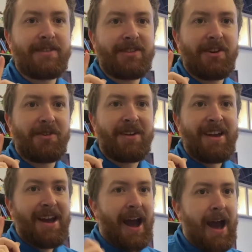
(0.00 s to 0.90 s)
So
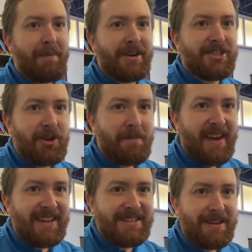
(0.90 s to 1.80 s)
I'm gonna start
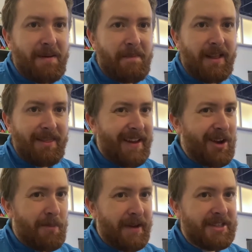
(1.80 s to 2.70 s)
making some
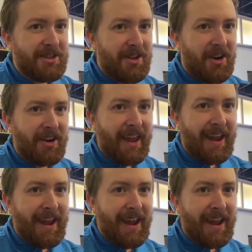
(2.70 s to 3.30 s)
Lego pixel art